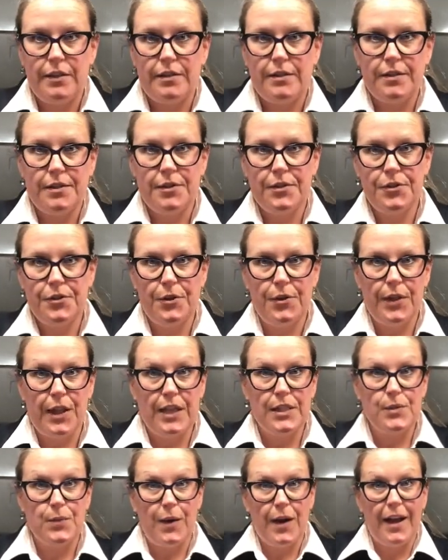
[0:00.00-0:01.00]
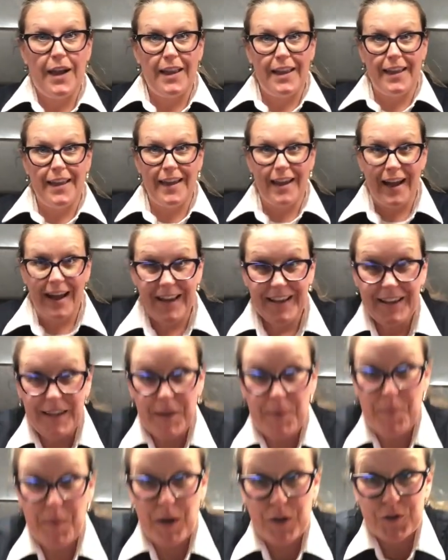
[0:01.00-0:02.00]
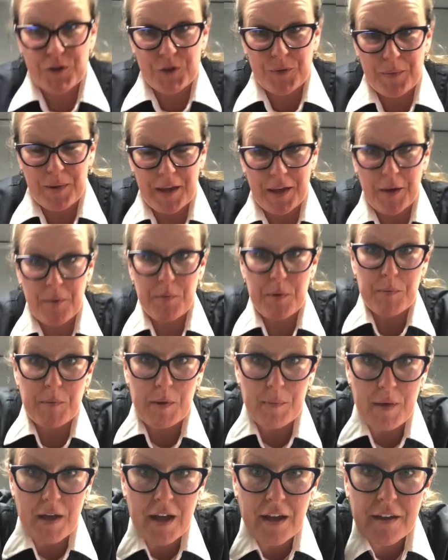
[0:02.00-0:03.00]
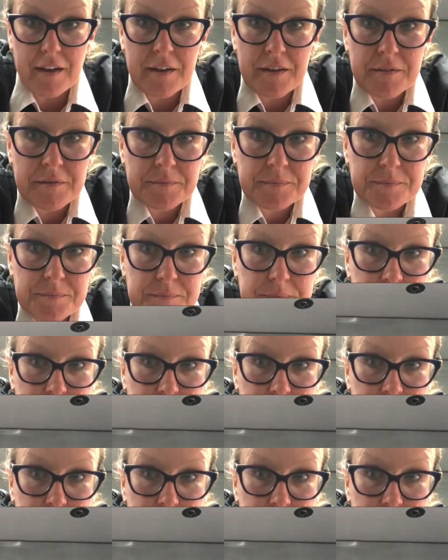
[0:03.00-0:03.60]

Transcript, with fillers: So that's why I keep extra makeup in my bag. See,